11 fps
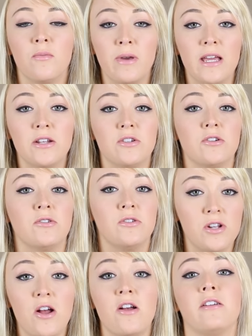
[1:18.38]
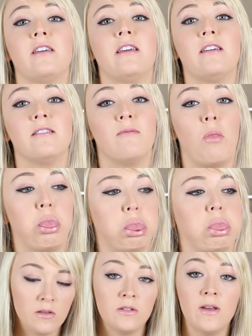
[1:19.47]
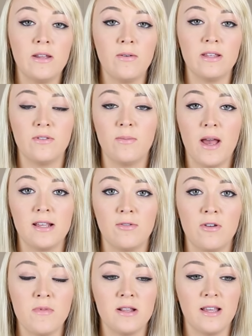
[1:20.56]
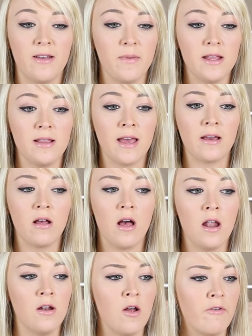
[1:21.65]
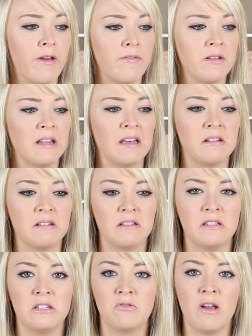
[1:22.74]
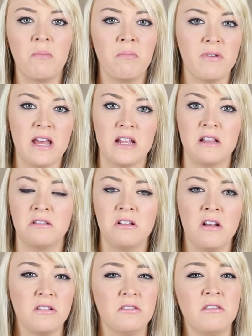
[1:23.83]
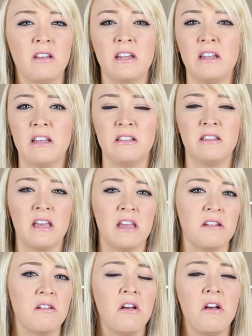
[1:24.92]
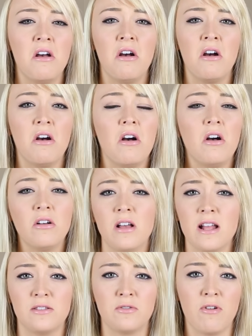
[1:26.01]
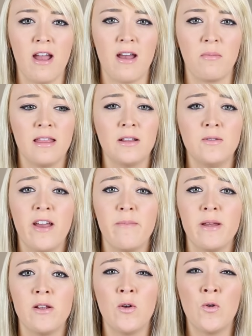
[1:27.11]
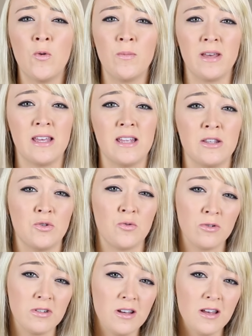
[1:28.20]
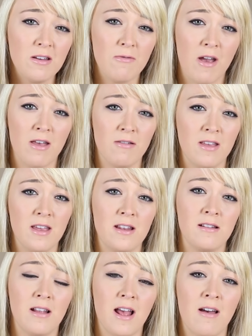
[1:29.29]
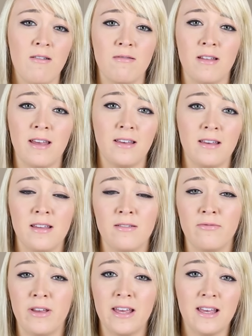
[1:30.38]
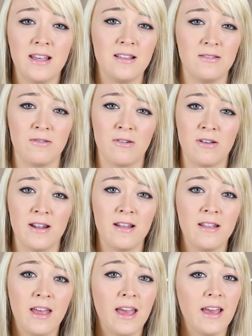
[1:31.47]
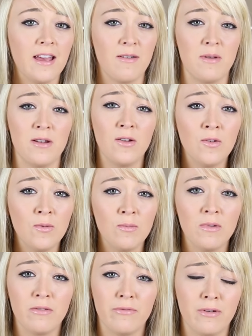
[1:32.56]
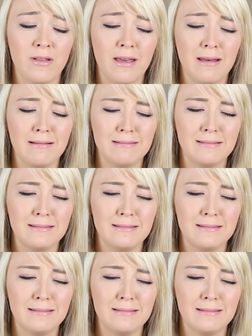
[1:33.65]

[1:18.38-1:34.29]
major donkey. So anyways, for the past 3 months I've been like on and off having like strep and tonsillitis and all kinds of crap. That's why I've been home in Georgia rather than out like in Vegas or in LA. I've been home for like